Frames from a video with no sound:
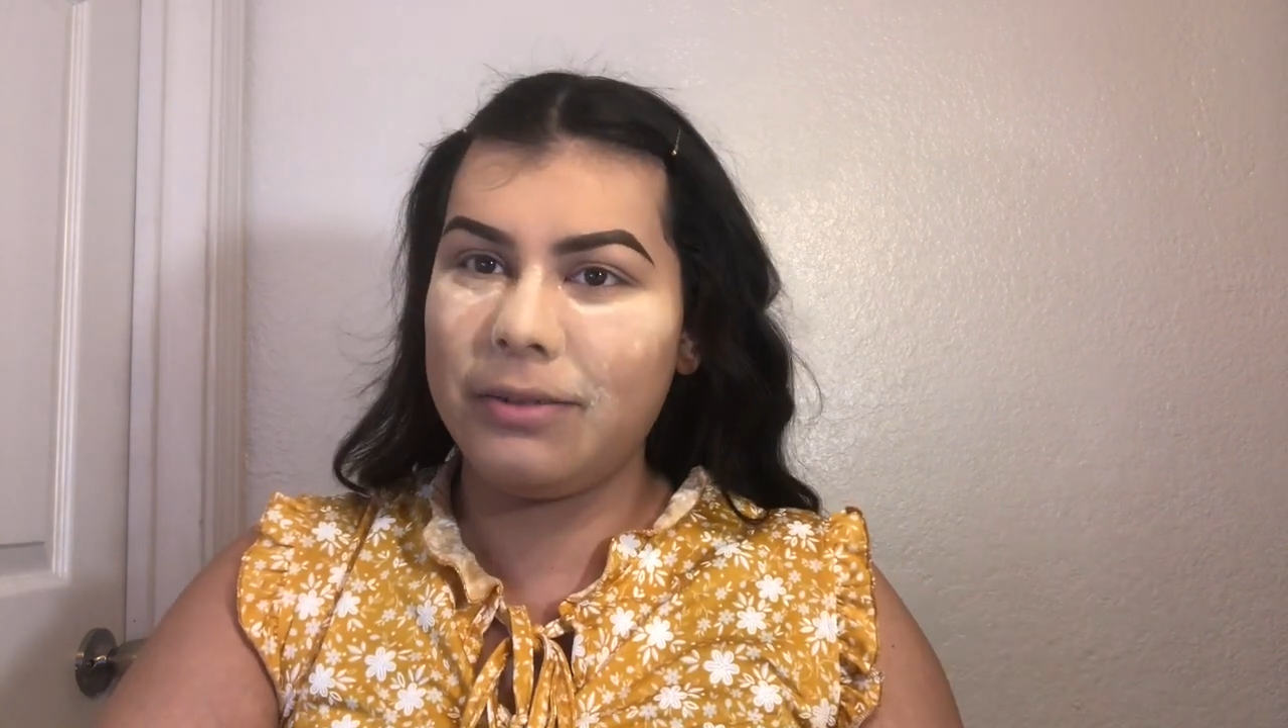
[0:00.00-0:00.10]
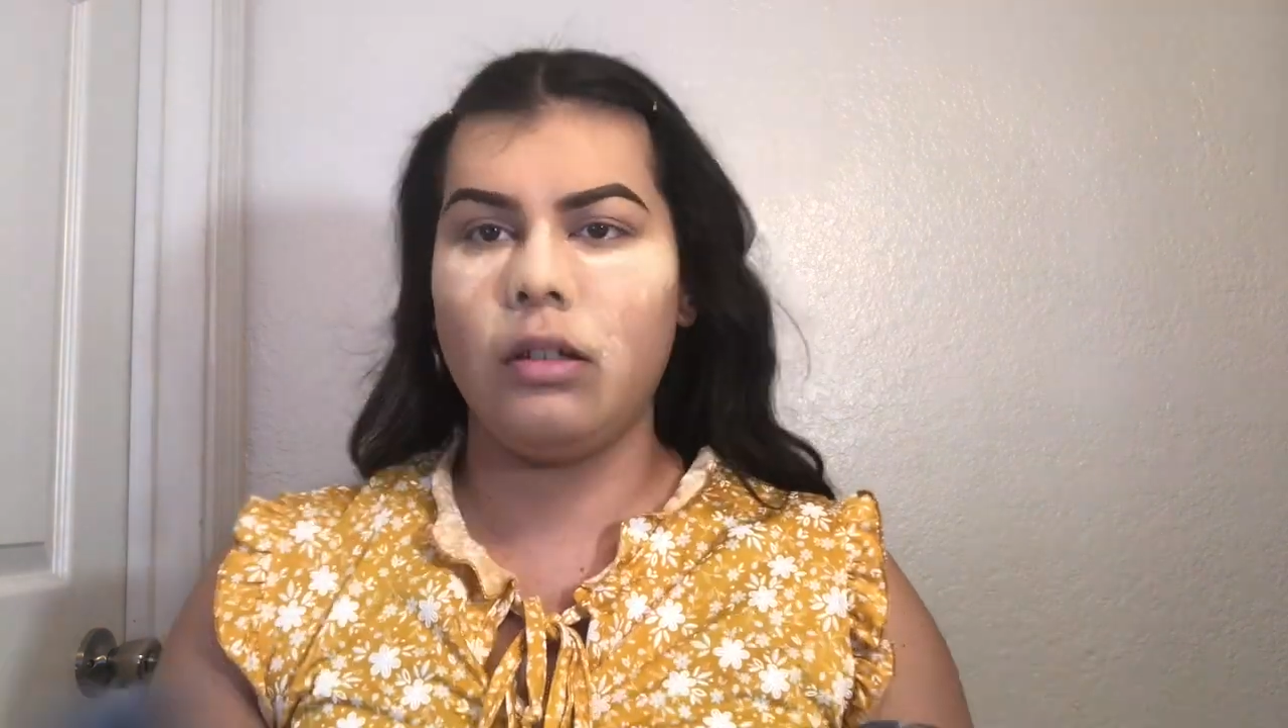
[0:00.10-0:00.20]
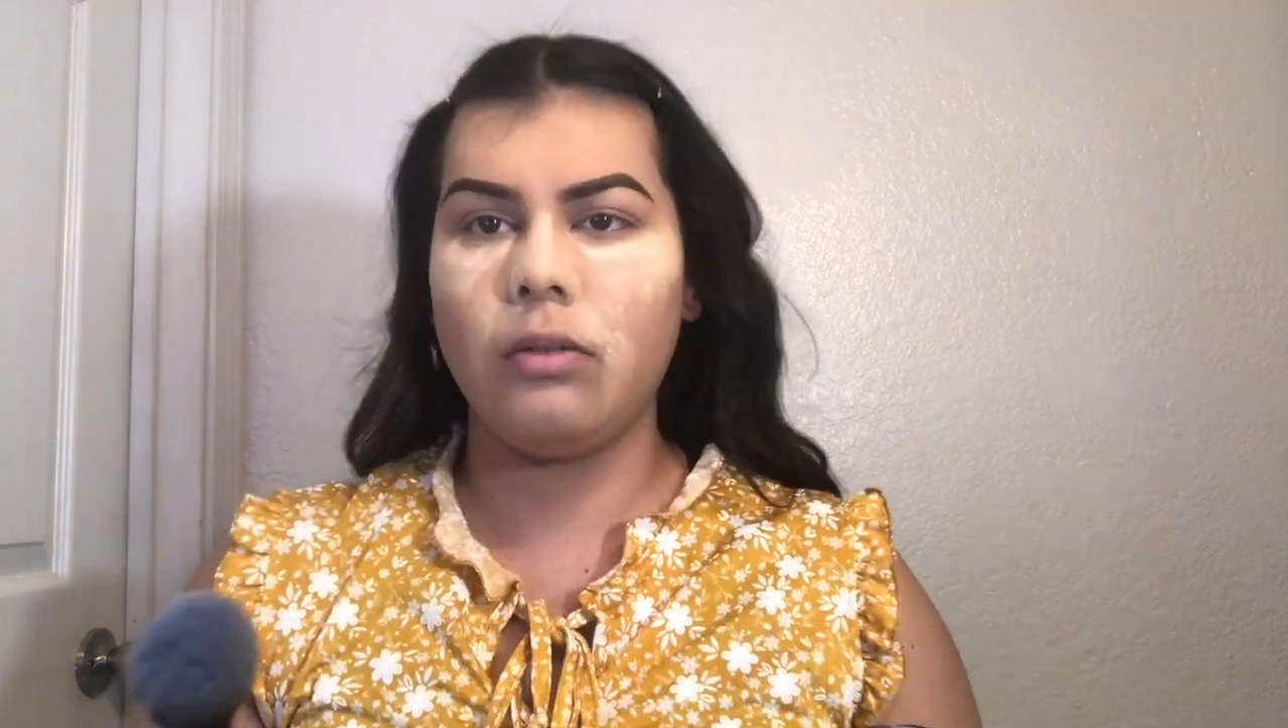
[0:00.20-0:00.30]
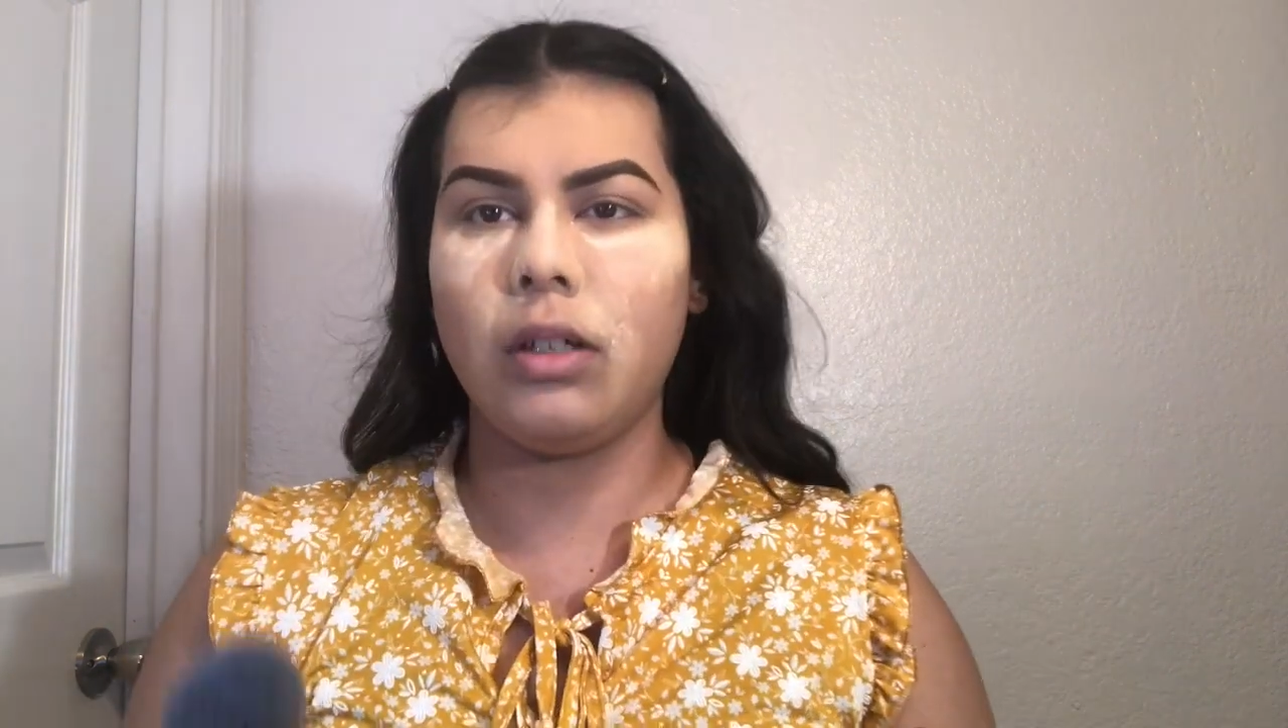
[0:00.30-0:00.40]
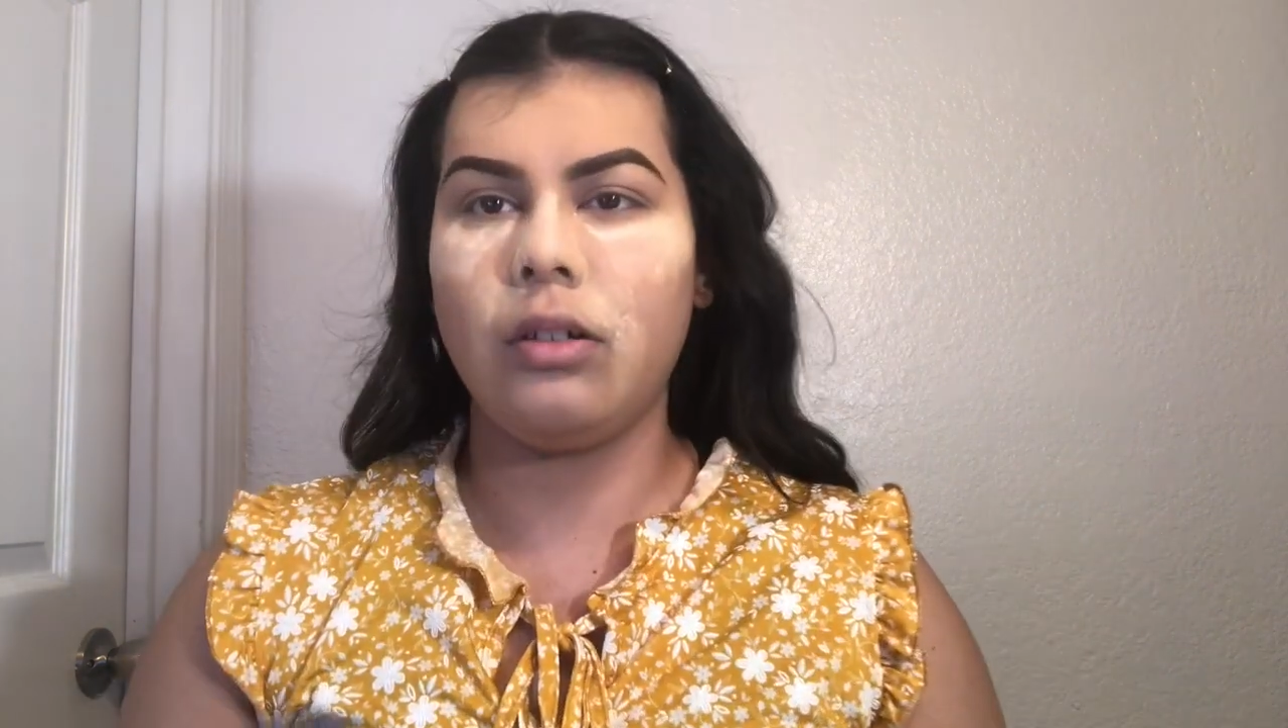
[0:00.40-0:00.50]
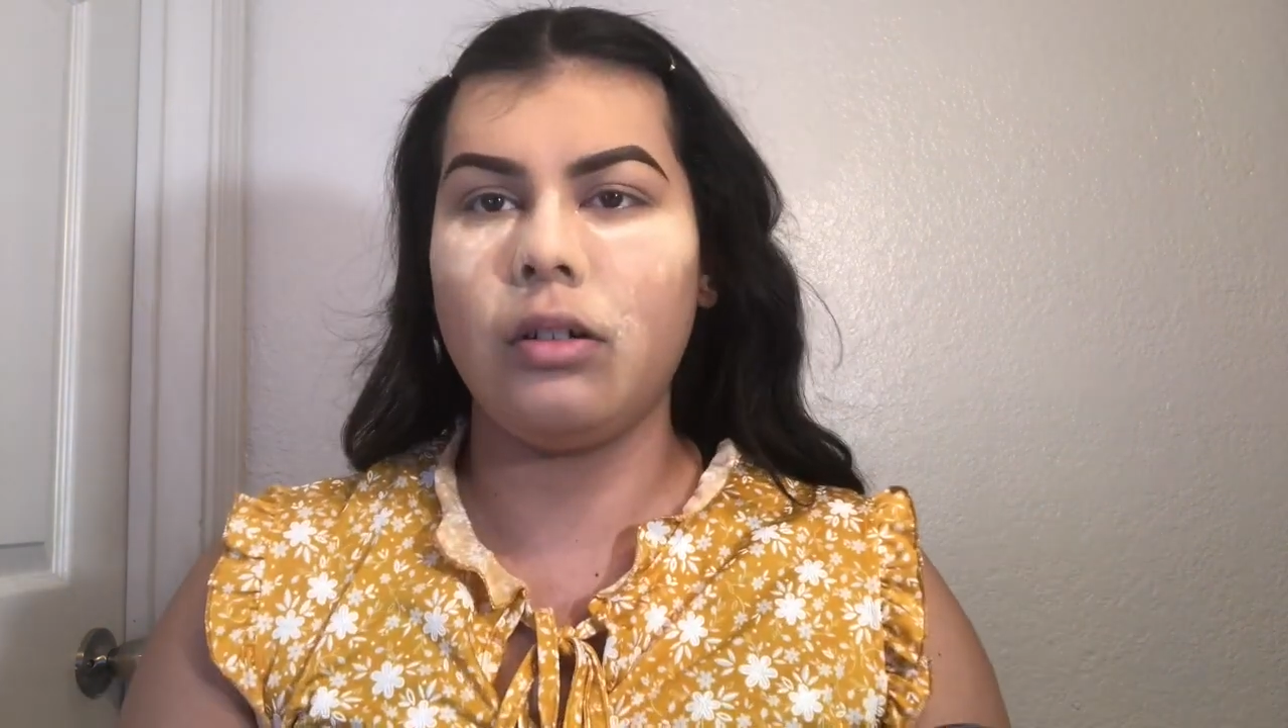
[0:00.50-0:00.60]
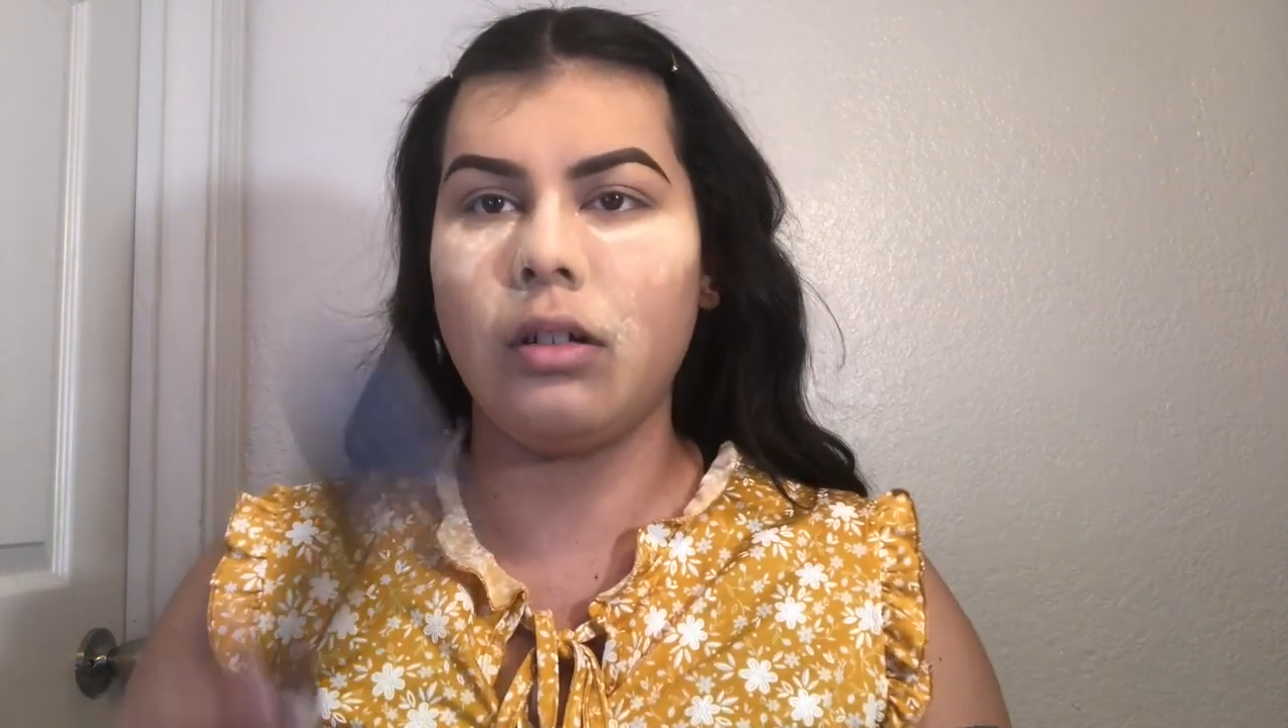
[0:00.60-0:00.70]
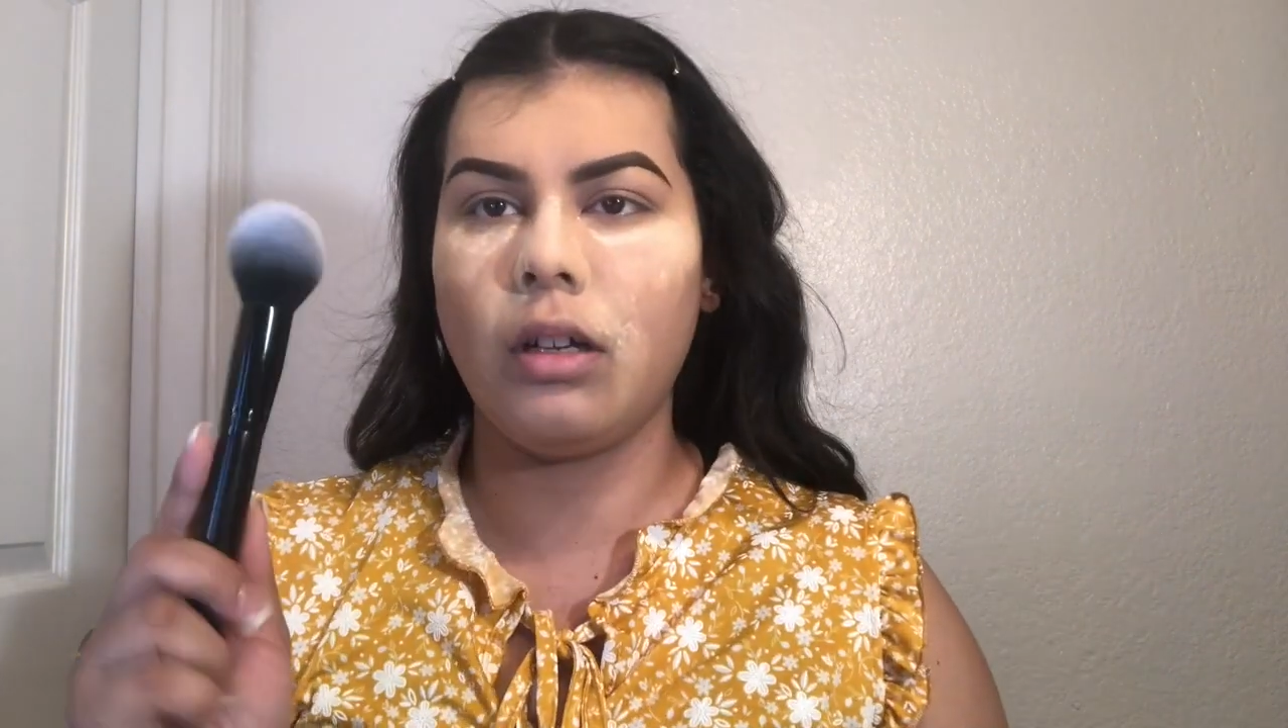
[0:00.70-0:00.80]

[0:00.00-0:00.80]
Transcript: You know what, no,